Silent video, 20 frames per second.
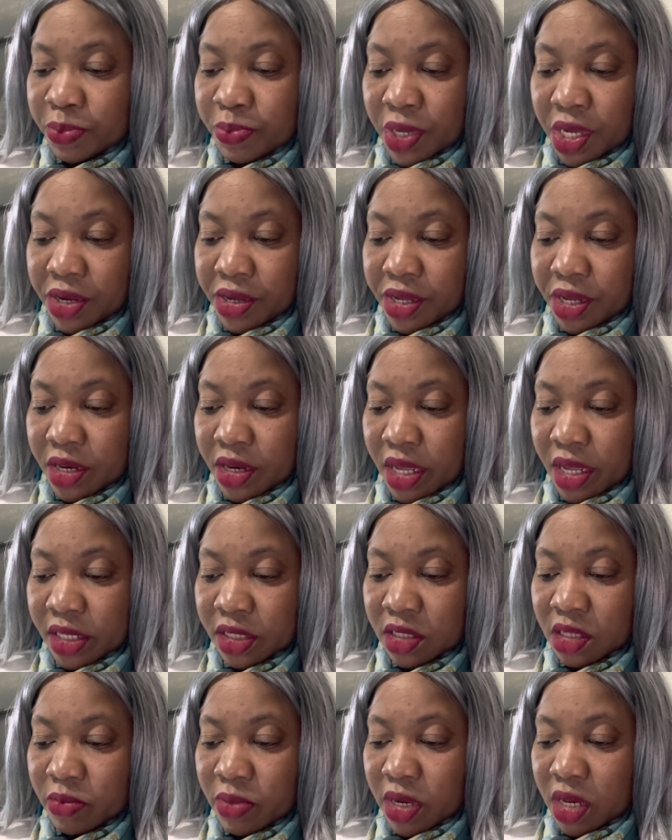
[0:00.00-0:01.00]
billion
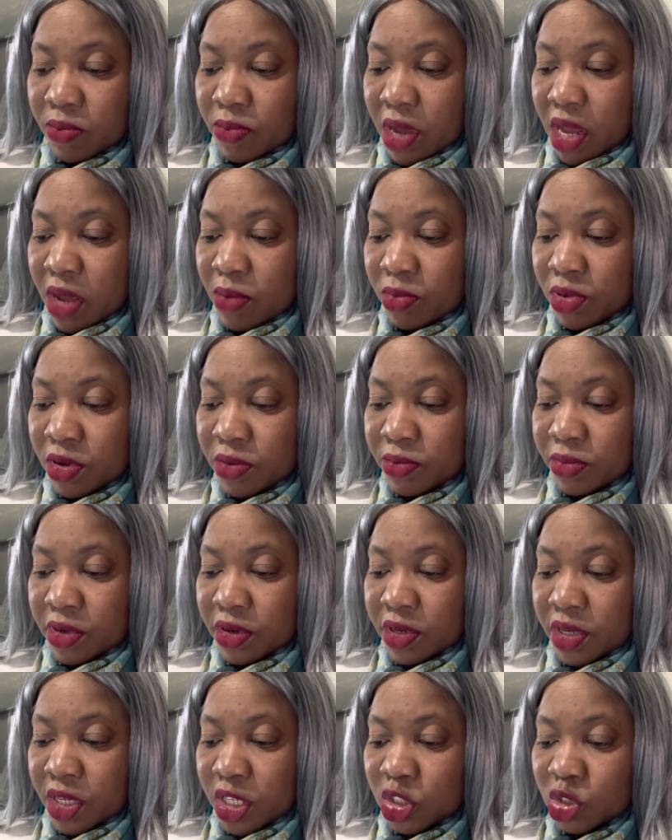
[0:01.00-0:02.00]
estimated by
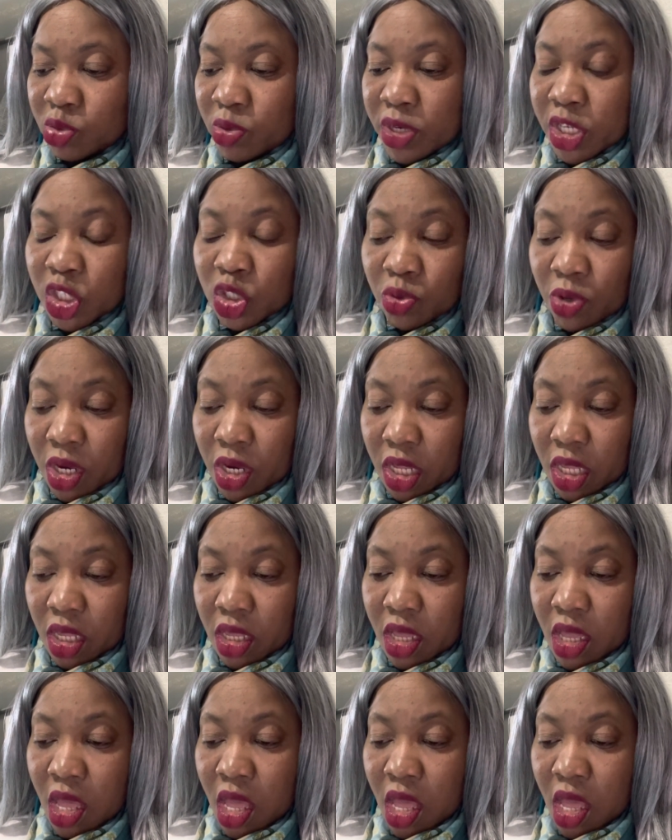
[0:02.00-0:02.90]
Bloomberg in 2020.